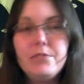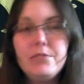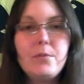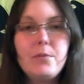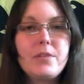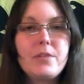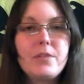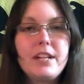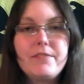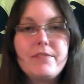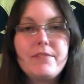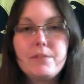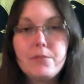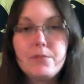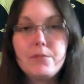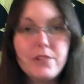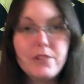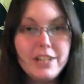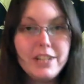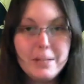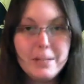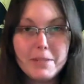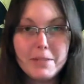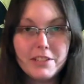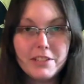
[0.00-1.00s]
won't have to
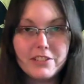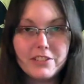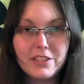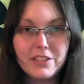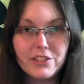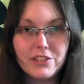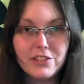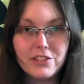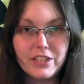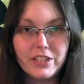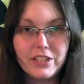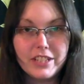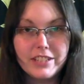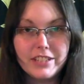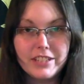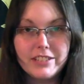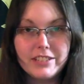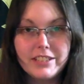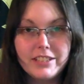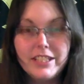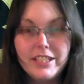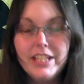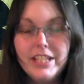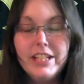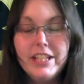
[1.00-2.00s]
worry about such
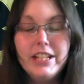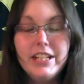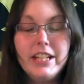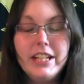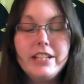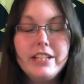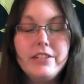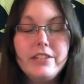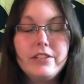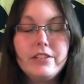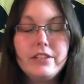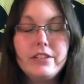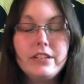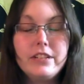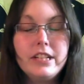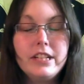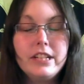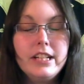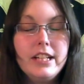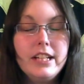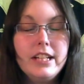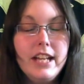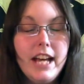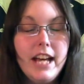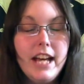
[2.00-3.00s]
things, and you can
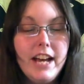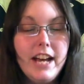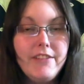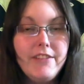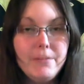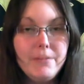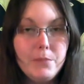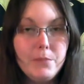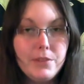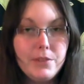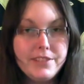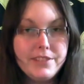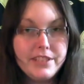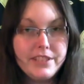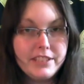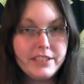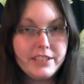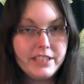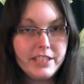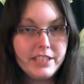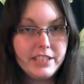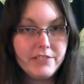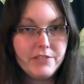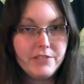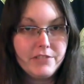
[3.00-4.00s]
have a more
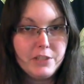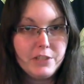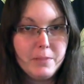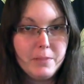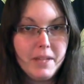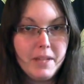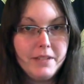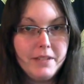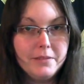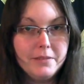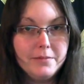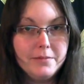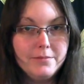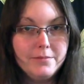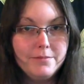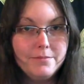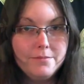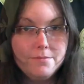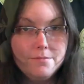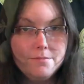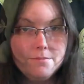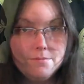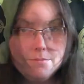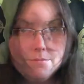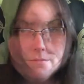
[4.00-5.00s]
successful spell.
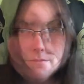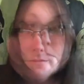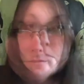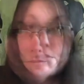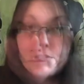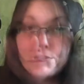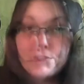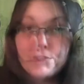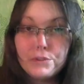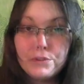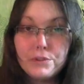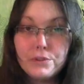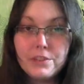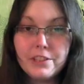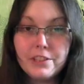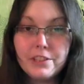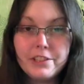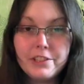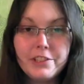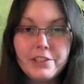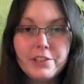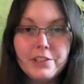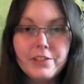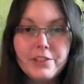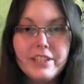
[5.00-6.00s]
Number 4,
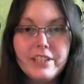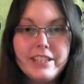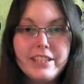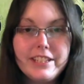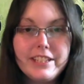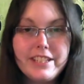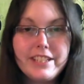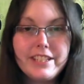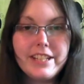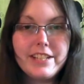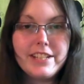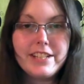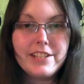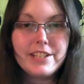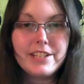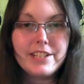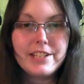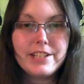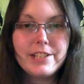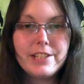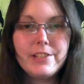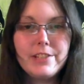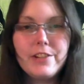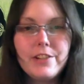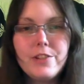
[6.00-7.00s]
your
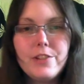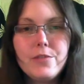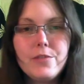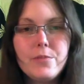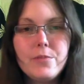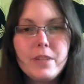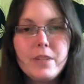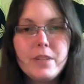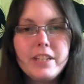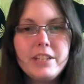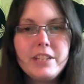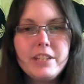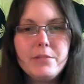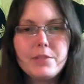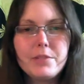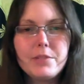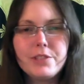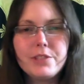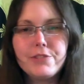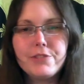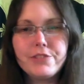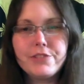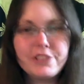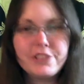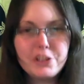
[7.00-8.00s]
intent. Know why you are
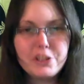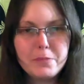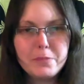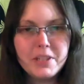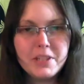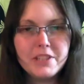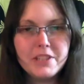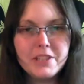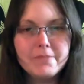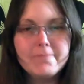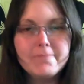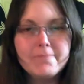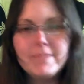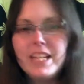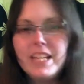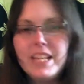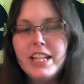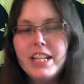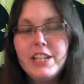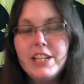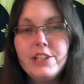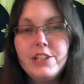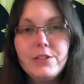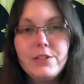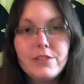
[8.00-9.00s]
doing the spell.
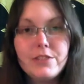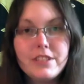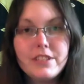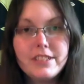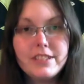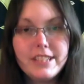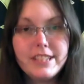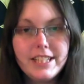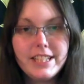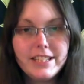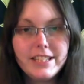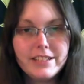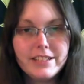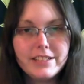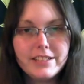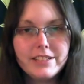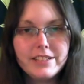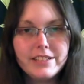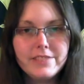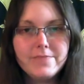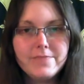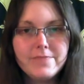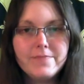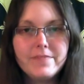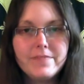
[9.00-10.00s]
Your
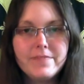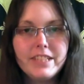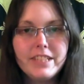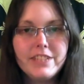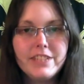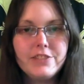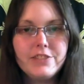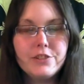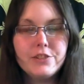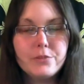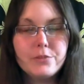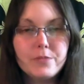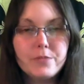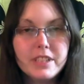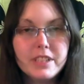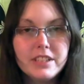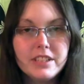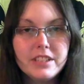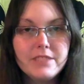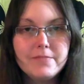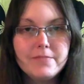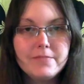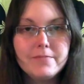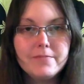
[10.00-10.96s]
intent is your will